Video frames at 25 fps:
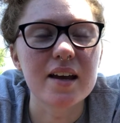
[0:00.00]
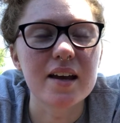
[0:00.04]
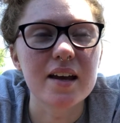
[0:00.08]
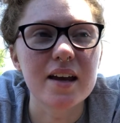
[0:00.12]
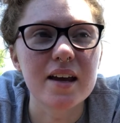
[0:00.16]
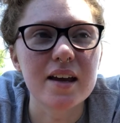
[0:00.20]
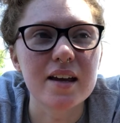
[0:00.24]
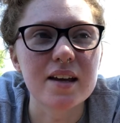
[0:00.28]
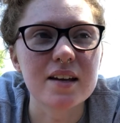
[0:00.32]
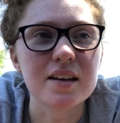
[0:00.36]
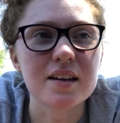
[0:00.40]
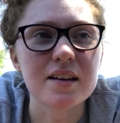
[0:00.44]

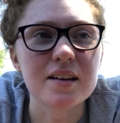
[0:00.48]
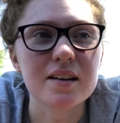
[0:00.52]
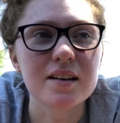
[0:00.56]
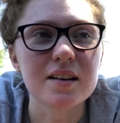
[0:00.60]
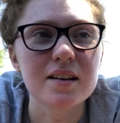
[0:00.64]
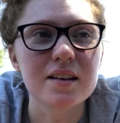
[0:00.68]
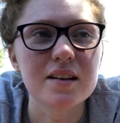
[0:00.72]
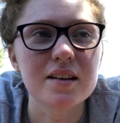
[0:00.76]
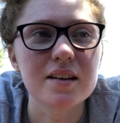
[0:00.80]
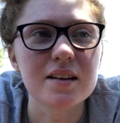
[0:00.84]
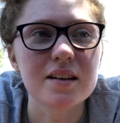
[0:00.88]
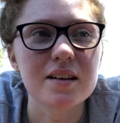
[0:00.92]

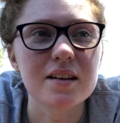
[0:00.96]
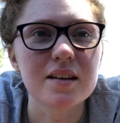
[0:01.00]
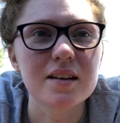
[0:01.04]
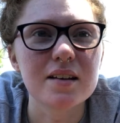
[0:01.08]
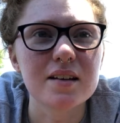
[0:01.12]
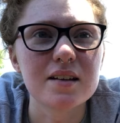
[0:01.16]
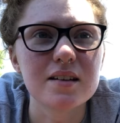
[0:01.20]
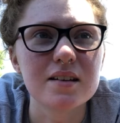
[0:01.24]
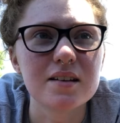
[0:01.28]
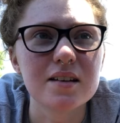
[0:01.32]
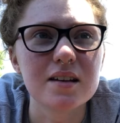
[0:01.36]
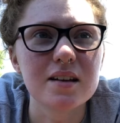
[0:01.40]
And,
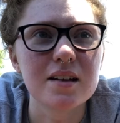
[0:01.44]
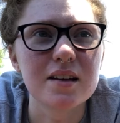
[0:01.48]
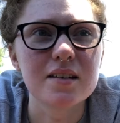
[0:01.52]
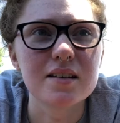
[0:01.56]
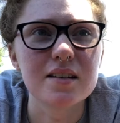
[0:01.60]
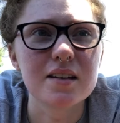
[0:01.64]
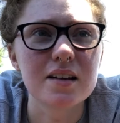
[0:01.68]
and